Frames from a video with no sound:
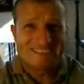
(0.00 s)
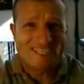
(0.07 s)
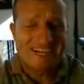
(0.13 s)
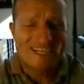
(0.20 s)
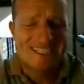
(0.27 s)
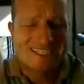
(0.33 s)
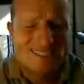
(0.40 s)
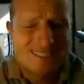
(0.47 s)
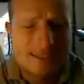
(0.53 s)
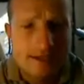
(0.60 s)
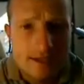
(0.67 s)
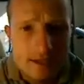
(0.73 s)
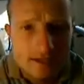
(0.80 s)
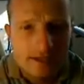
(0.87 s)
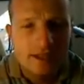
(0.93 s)
Yikes.
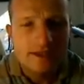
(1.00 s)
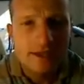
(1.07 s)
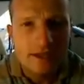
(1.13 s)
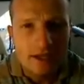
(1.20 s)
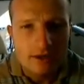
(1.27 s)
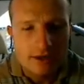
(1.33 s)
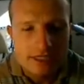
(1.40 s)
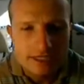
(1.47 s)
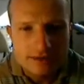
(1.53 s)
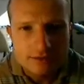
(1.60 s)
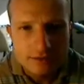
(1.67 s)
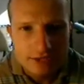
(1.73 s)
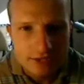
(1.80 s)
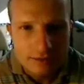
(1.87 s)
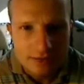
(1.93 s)
No, no, no. It's
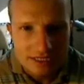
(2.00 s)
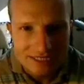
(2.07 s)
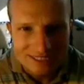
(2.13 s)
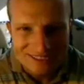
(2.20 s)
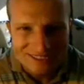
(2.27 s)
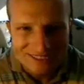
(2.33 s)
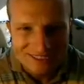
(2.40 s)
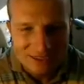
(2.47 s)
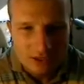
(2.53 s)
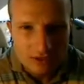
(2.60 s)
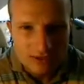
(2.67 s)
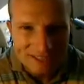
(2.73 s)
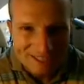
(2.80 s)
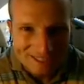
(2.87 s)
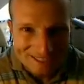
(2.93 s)
really, really easy. It's
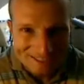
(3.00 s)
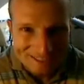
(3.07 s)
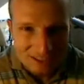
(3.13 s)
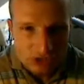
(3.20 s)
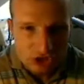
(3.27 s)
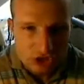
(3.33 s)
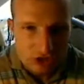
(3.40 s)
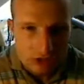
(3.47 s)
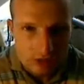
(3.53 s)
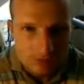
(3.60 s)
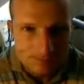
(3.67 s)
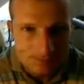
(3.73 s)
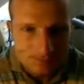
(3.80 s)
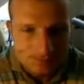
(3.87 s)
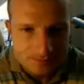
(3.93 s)
called the conditional.
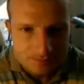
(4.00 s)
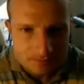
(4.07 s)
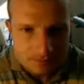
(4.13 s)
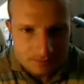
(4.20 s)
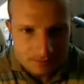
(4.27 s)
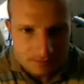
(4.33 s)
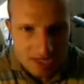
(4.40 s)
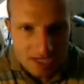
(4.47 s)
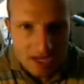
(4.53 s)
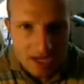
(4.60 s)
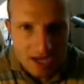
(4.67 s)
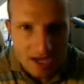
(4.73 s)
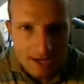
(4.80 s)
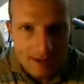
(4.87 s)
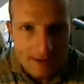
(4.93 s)

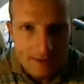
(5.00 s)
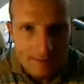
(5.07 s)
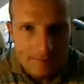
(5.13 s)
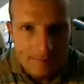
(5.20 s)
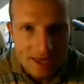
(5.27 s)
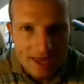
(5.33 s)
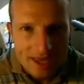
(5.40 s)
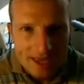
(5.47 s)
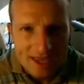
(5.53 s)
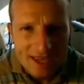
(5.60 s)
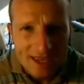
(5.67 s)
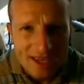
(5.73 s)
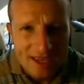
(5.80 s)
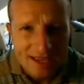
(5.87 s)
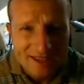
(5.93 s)
Um,
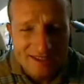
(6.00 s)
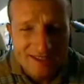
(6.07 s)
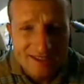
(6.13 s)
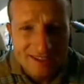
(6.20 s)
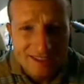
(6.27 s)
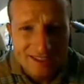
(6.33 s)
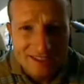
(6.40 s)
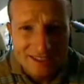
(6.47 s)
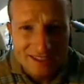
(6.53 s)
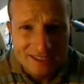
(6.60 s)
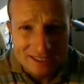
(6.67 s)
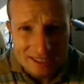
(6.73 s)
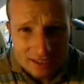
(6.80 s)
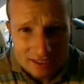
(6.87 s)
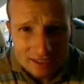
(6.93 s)
and
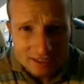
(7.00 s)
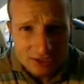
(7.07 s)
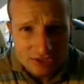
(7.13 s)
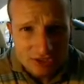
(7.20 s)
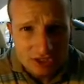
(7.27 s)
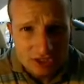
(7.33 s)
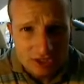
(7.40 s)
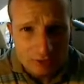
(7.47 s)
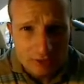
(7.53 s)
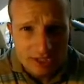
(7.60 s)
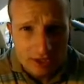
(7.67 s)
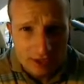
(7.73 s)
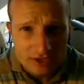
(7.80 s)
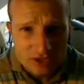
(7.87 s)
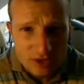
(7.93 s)
in English,
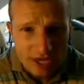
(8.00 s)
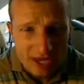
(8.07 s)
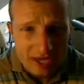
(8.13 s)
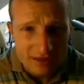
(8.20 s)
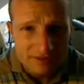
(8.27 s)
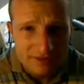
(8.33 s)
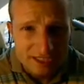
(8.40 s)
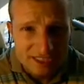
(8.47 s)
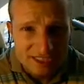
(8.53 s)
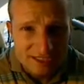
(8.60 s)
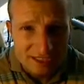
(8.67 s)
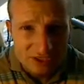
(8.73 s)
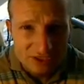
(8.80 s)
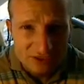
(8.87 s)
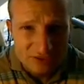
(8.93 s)
we also have the
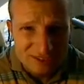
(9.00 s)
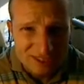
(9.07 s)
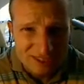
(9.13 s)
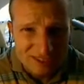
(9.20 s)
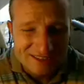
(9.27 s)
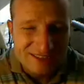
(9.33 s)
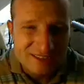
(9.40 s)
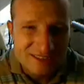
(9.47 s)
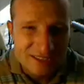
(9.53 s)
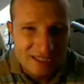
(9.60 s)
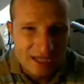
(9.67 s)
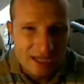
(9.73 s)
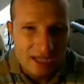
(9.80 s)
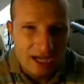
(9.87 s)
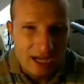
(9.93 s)
conditional tense,
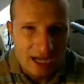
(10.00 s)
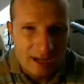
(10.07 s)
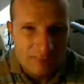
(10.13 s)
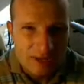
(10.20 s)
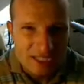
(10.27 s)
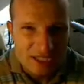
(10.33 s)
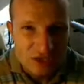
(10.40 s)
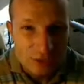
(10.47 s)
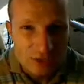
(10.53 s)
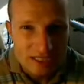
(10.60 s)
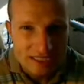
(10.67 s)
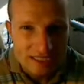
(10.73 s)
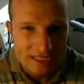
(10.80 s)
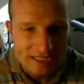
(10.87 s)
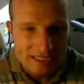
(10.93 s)
um, but it's
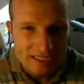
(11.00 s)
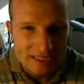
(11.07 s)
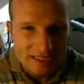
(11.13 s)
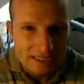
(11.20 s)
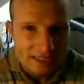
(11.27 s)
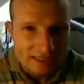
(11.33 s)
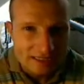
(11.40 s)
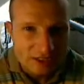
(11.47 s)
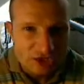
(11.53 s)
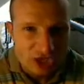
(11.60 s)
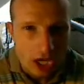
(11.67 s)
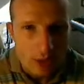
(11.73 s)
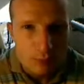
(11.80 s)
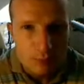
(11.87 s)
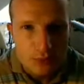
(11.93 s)
really in English
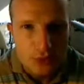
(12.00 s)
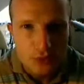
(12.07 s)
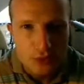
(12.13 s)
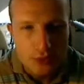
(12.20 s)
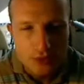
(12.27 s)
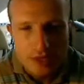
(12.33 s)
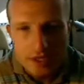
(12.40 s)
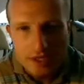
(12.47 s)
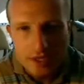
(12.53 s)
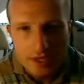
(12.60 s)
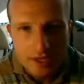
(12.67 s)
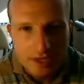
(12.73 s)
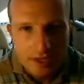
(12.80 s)
a mood